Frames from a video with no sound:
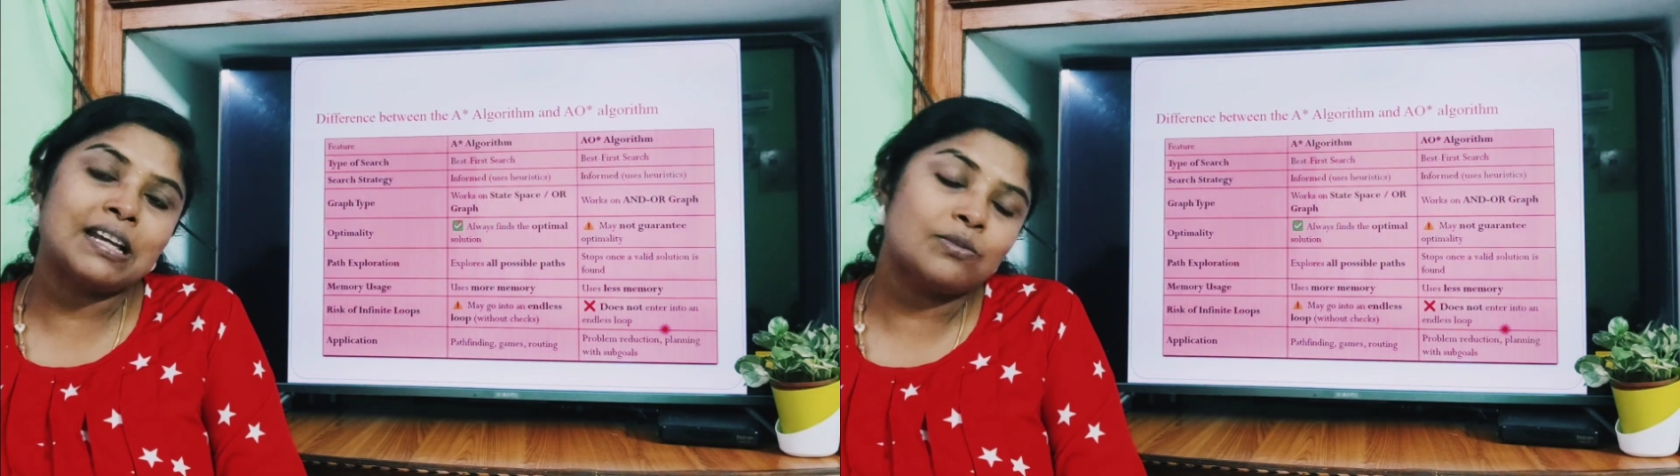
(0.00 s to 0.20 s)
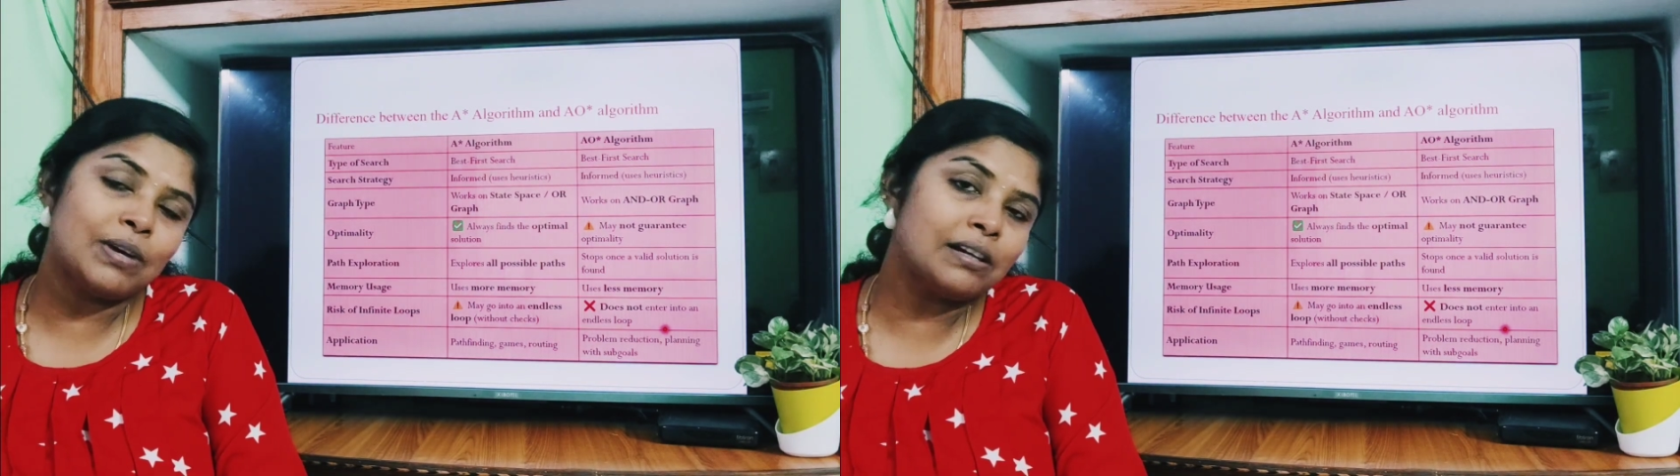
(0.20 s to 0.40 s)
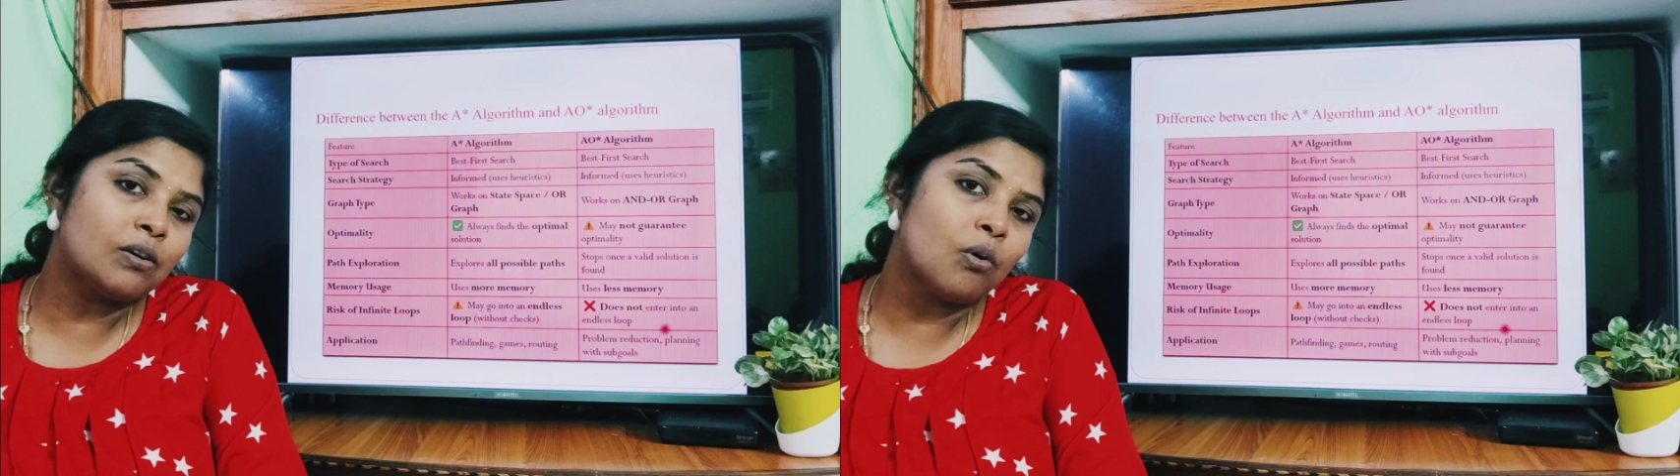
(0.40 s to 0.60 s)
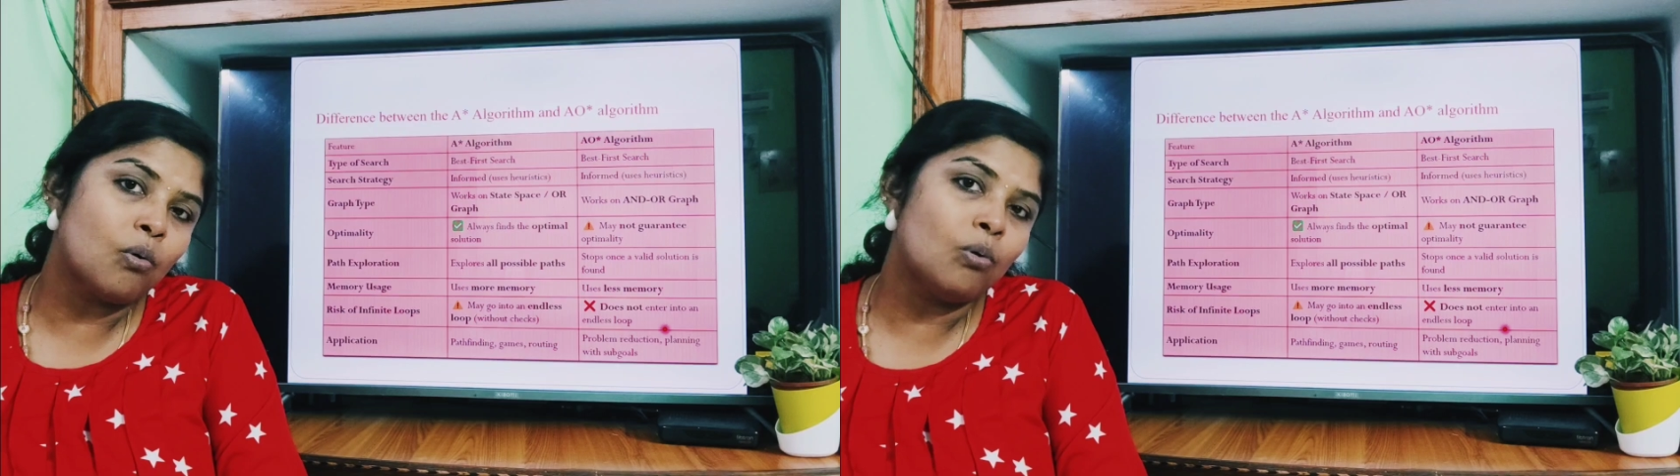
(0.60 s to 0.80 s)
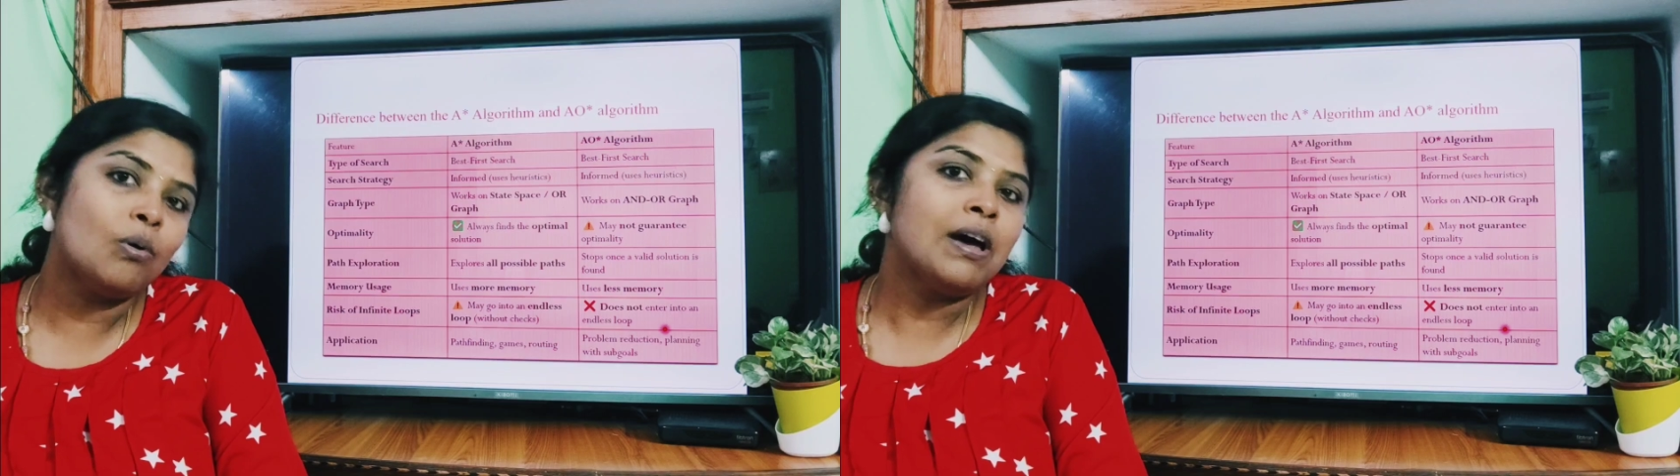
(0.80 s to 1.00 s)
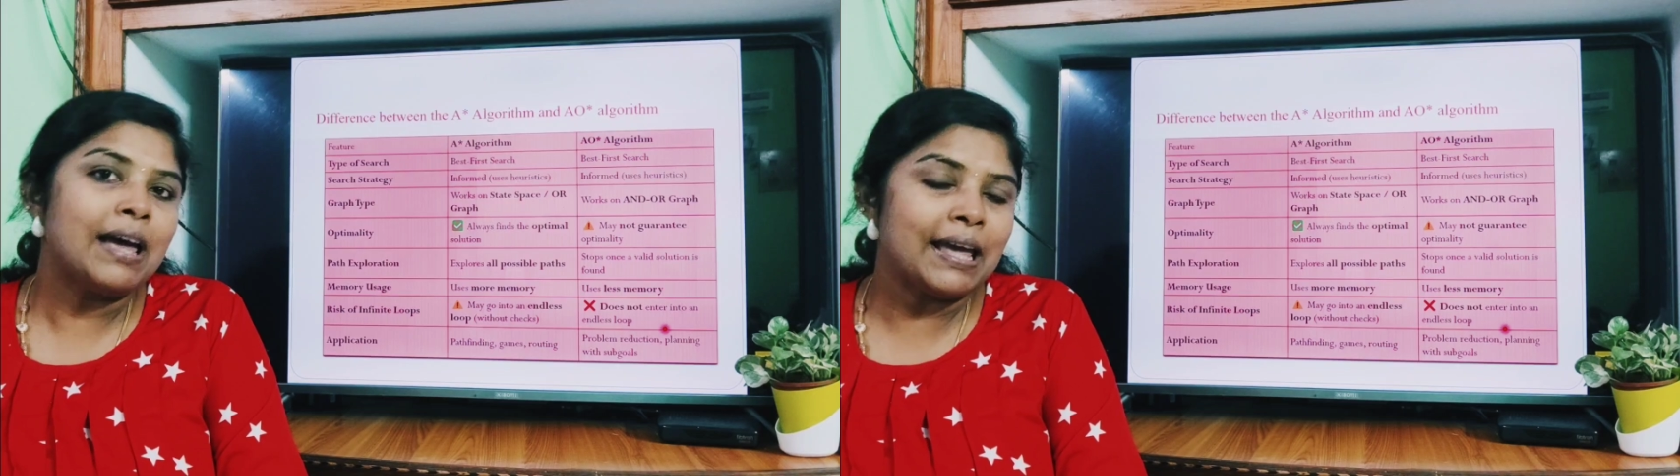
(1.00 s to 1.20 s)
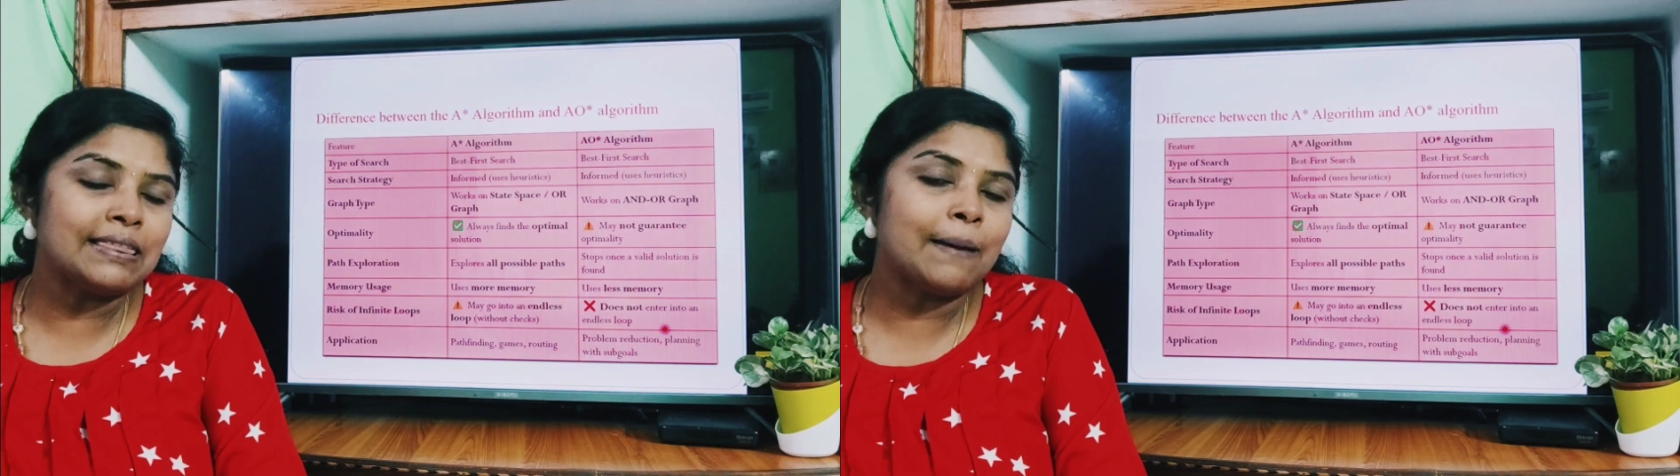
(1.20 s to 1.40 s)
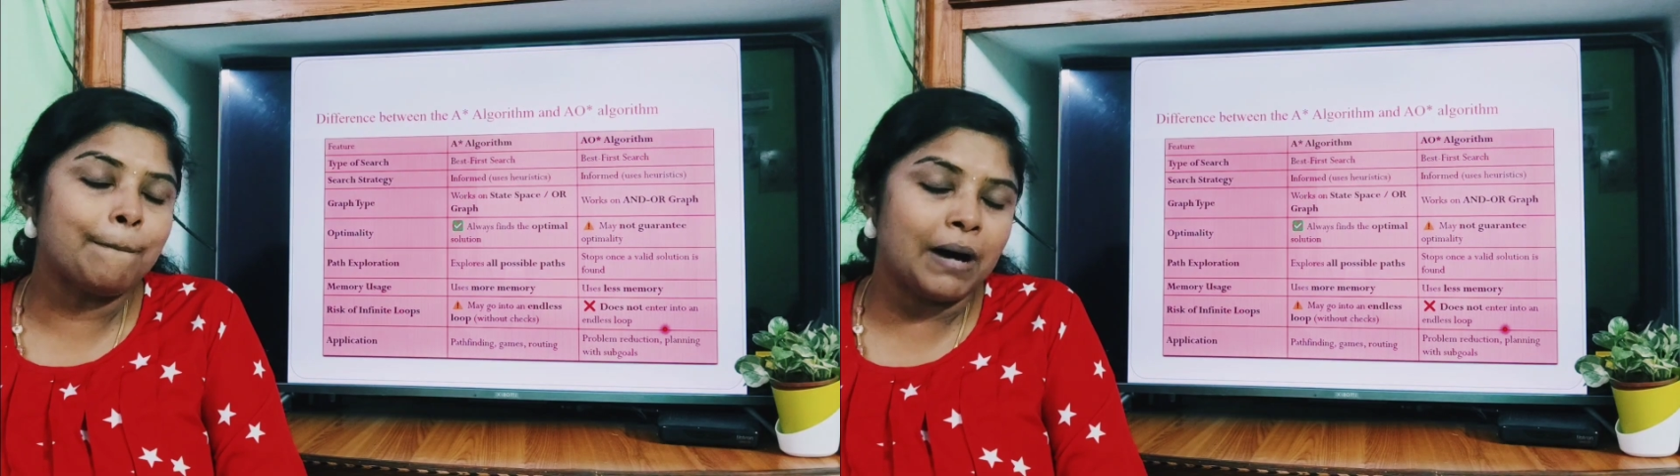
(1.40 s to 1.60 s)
it will go in the